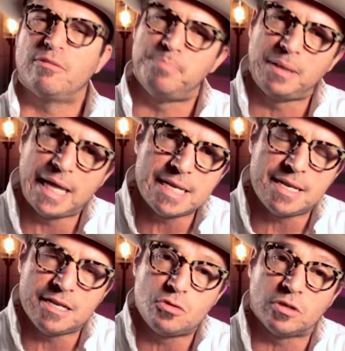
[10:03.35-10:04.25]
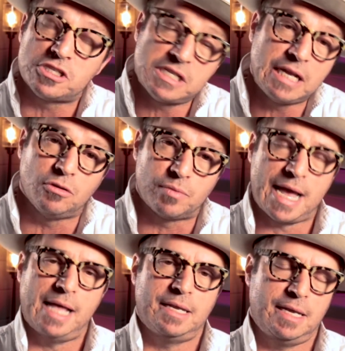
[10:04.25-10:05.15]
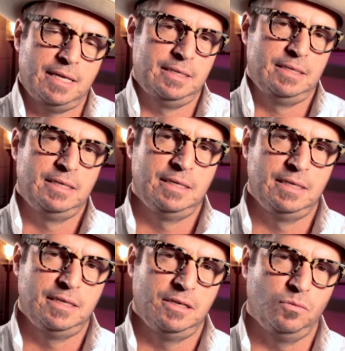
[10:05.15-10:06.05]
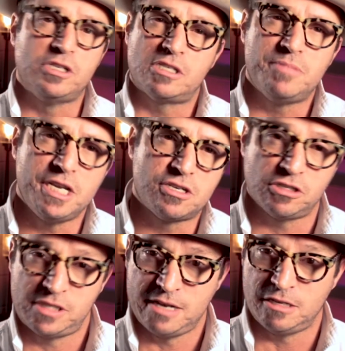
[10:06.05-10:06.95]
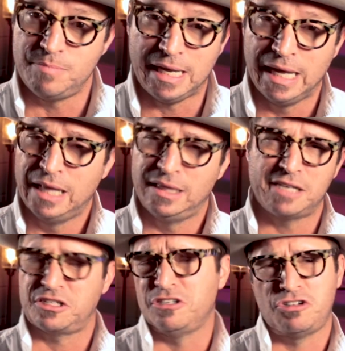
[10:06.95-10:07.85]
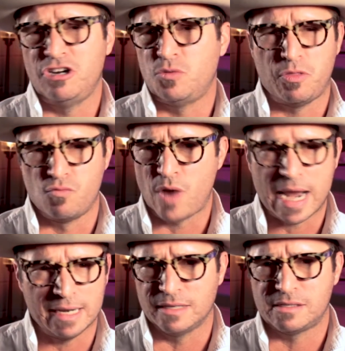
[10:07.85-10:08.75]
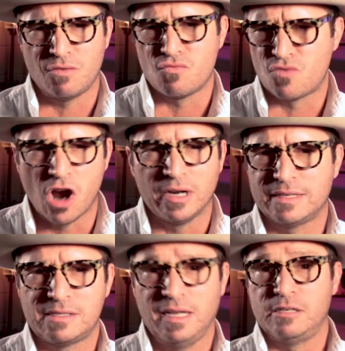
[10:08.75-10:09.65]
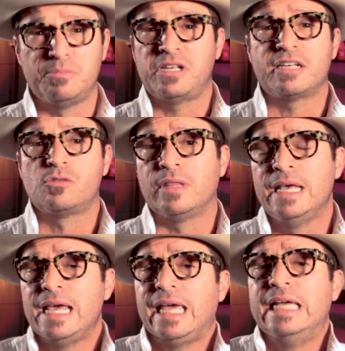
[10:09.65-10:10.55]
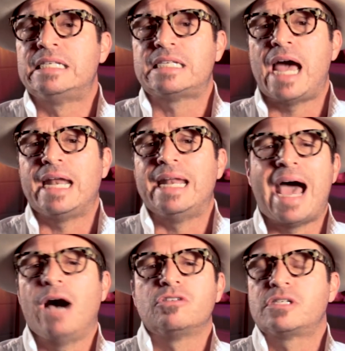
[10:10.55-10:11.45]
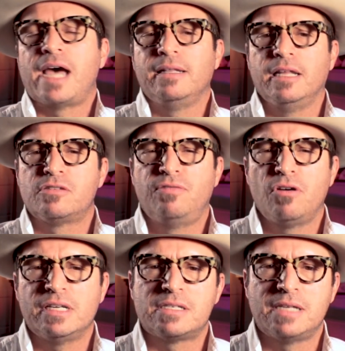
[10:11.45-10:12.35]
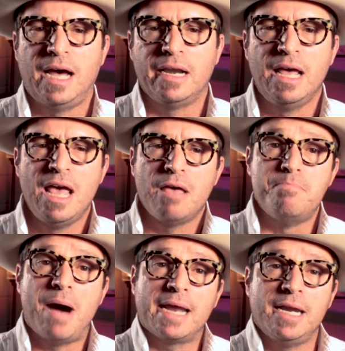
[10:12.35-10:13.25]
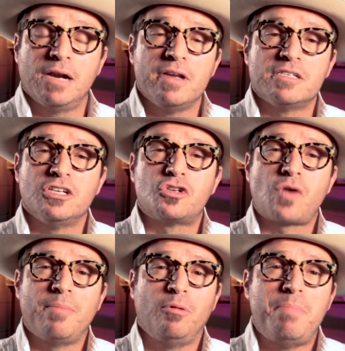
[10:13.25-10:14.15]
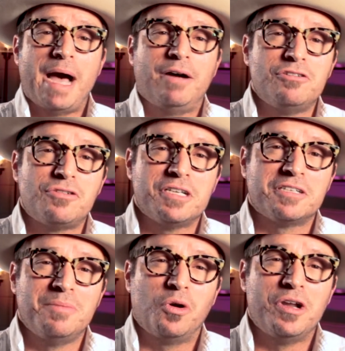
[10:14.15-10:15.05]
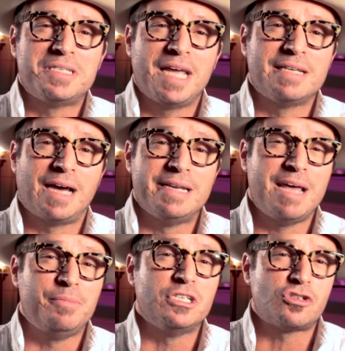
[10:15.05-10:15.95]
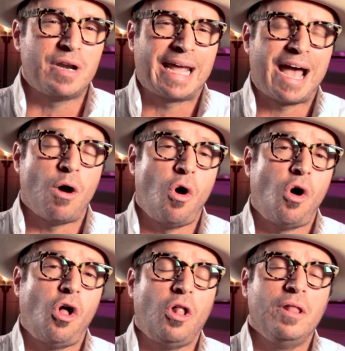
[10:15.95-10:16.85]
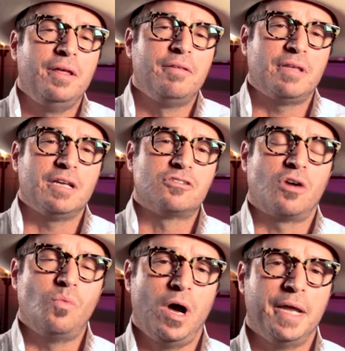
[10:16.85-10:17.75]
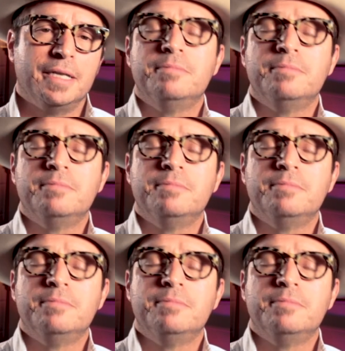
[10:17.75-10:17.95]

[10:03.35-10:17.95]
they're blended into a single reality. Wisdom teachers tend to be less concerned with rightness and wrongness, less obsessed with inside and outside, less focused on binaries and tribal boundaries, and more intent on demonstrating how all things are one.